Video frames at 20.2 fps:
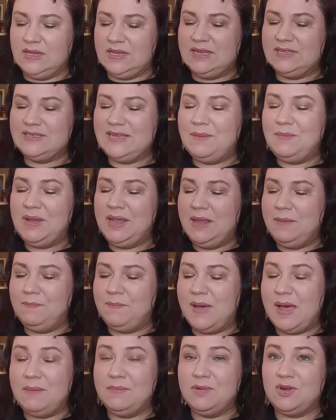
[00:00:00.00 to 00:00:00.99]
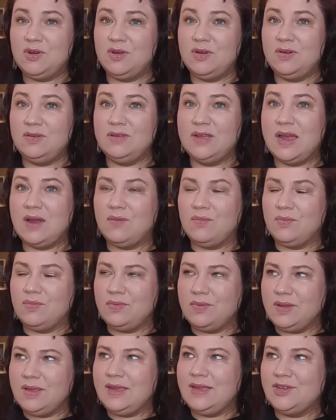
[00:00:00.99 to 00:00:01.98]
Because I'm a lip balm girl. I
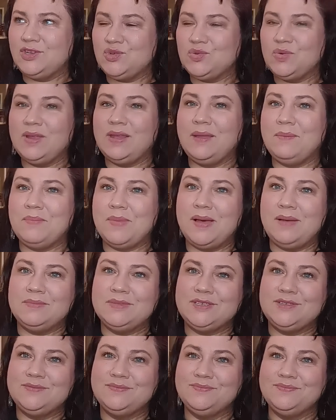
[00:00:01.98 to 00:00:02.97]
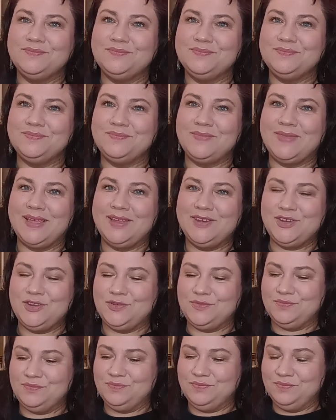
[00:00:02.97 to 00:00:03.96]
really enjoy lip balms. I do.